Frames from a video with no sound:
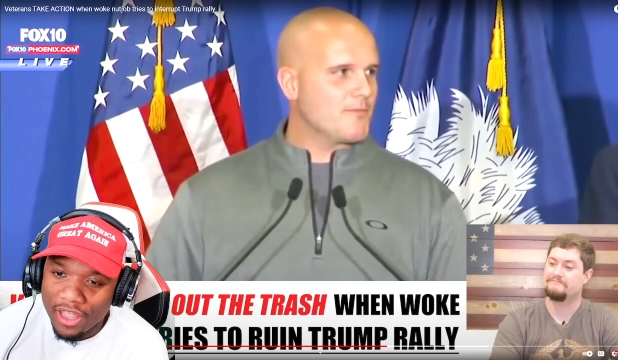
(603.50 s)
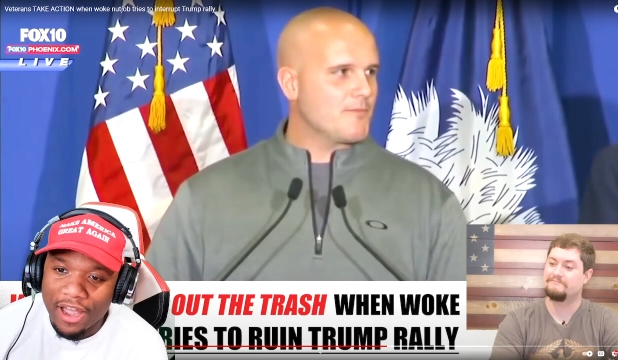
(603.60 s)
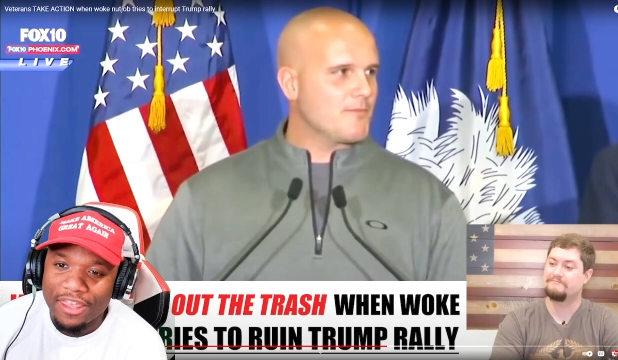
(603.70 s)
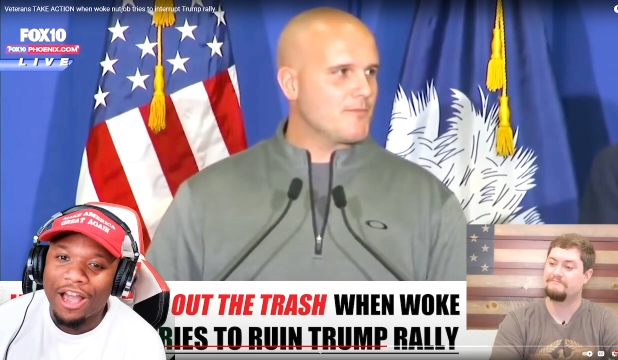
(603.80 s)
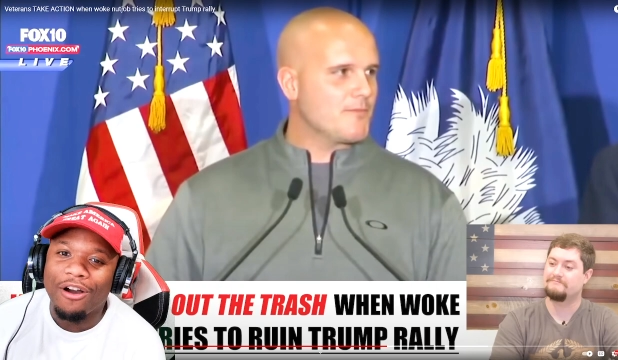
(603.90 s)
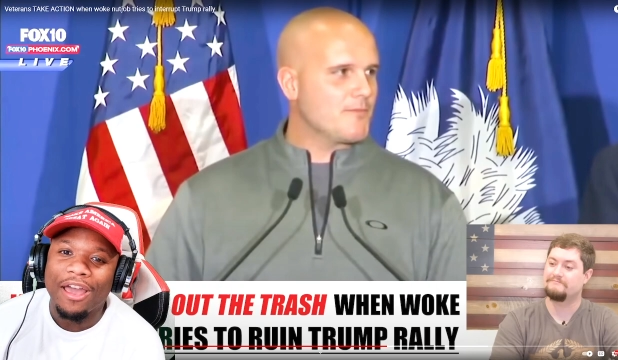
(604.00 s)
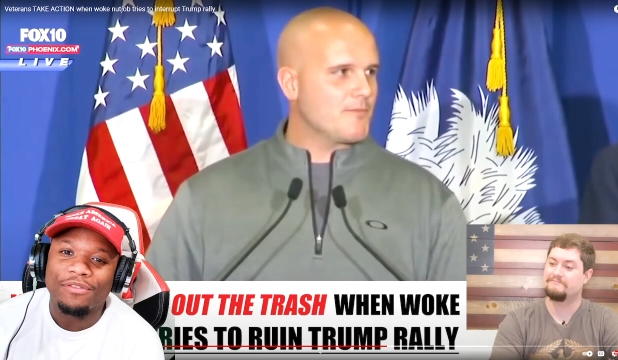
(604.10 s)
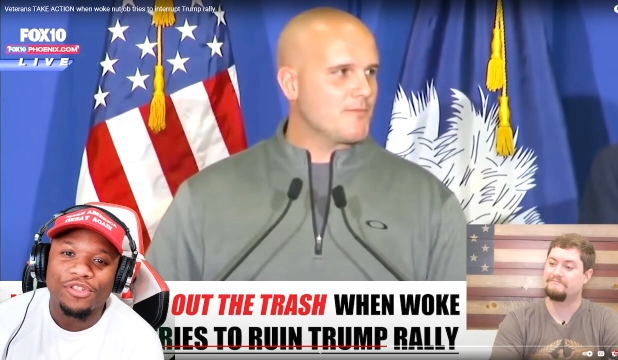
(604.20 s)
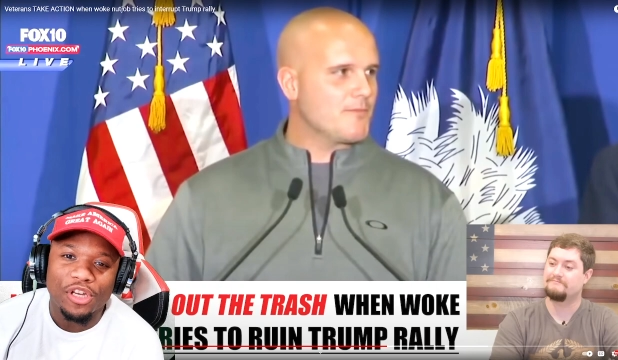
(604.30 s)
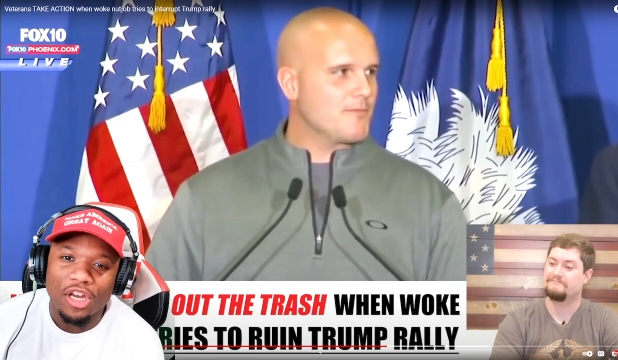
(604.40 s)
Speaker 1: y'all have
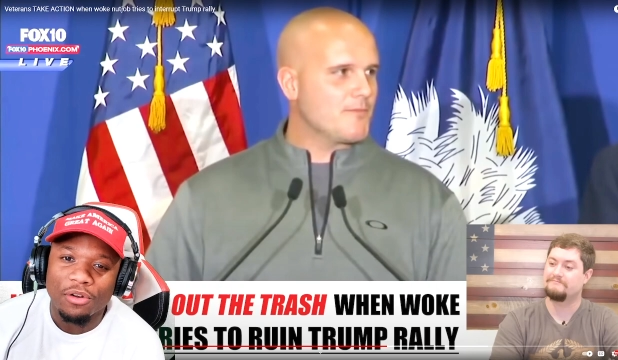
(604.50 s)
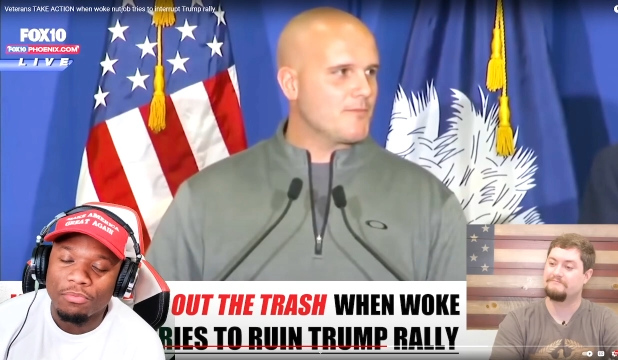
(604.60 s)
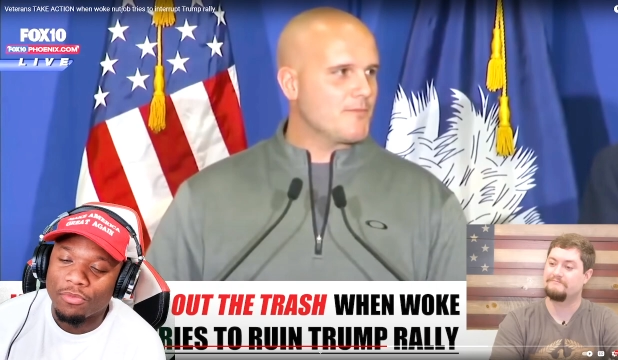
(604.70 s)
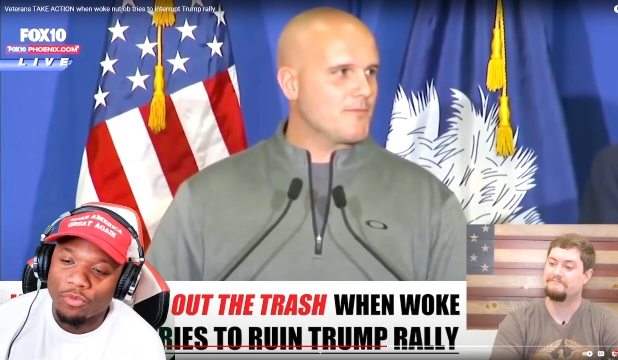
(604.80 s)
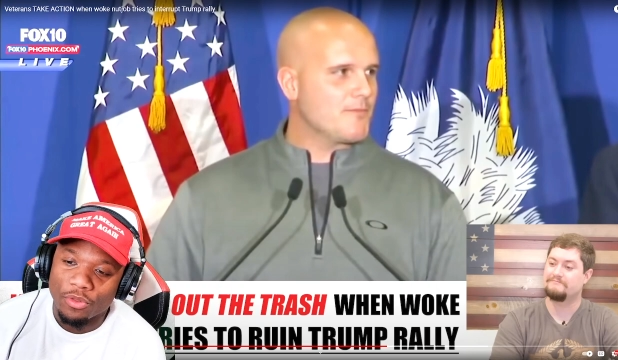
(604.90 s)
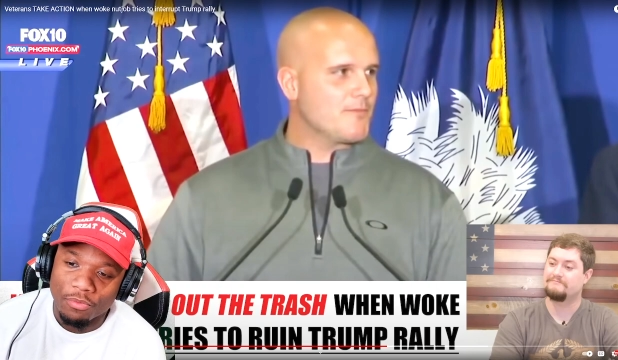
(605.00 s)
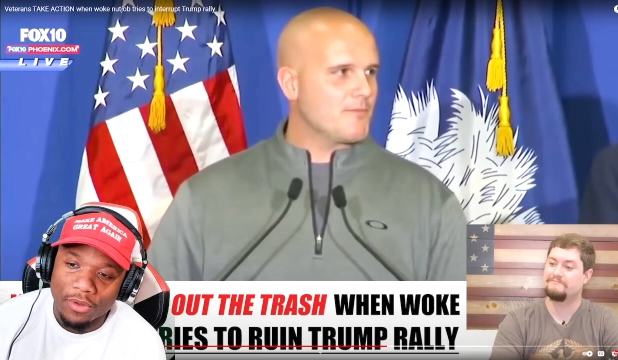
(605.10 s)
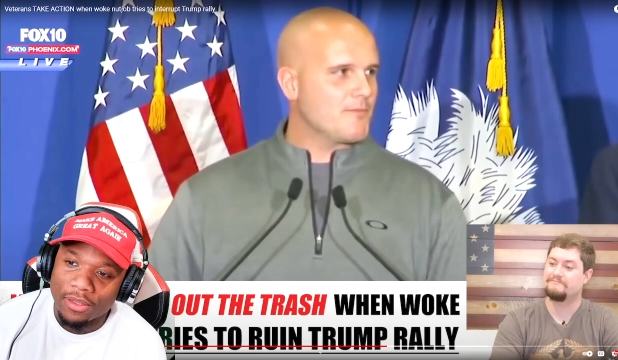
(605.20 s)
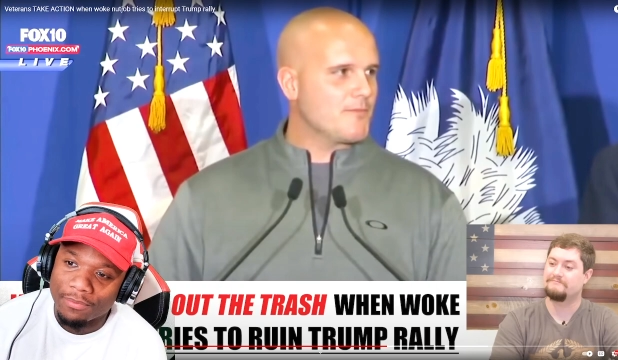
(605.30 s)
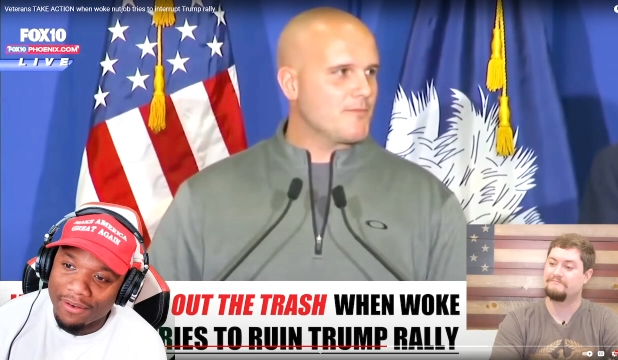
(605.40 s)
shared with
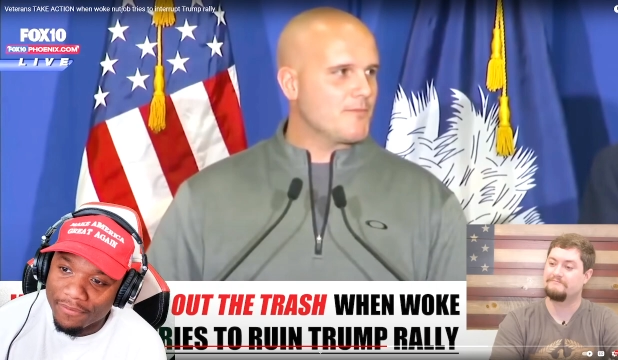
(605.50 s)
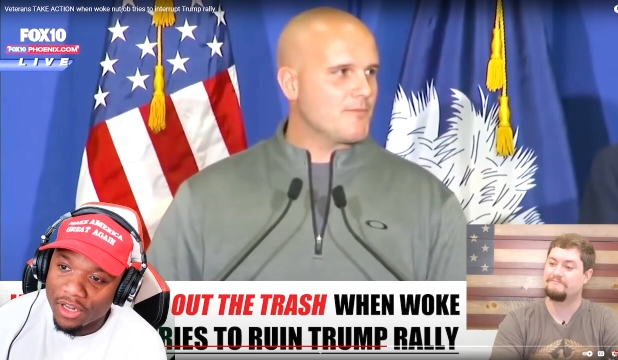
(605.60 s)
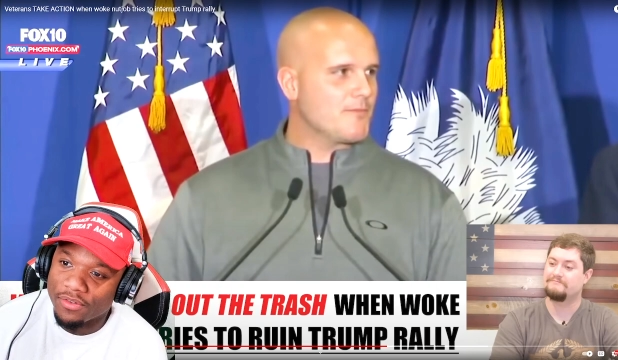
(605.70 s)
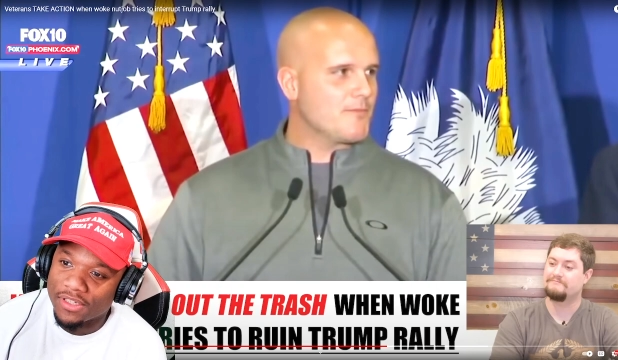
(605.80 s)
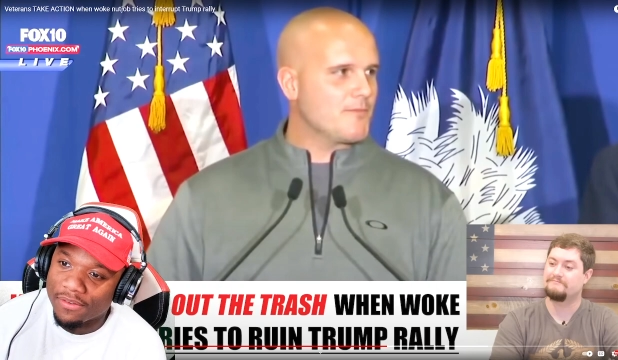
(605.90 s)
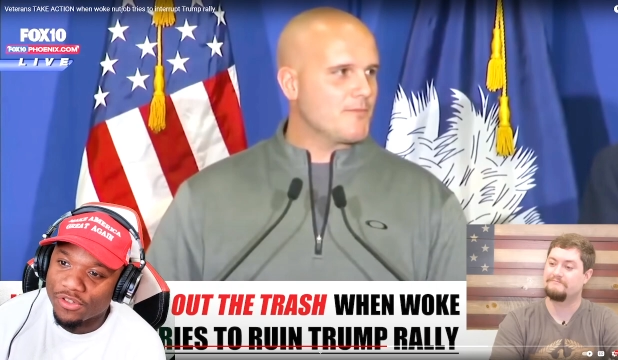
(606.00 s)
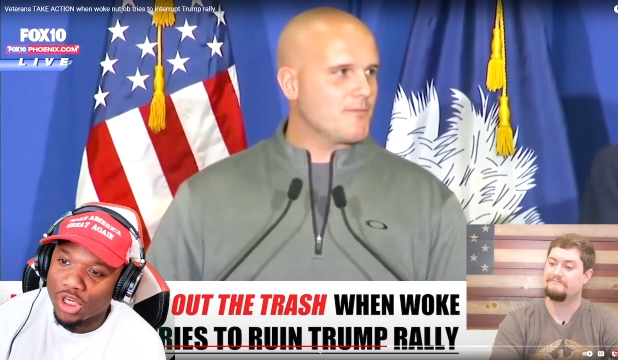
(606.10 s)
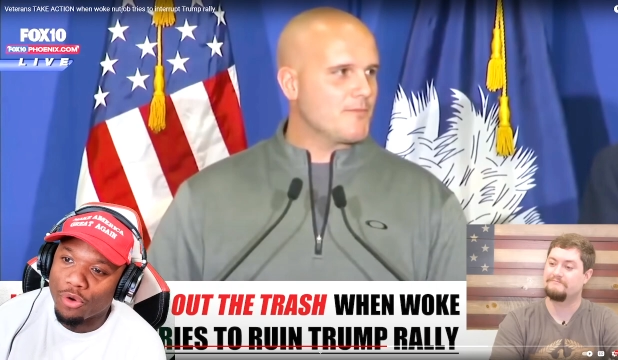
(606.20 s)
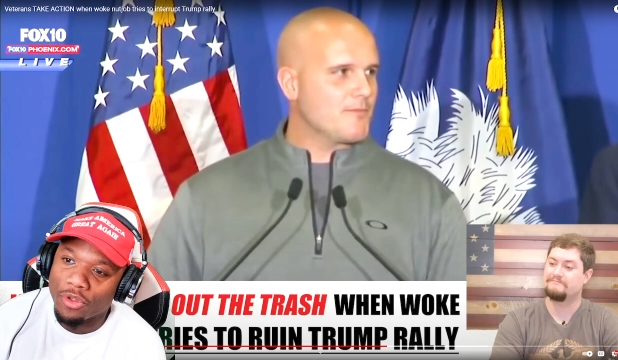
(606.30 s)
me, my veterans have shared with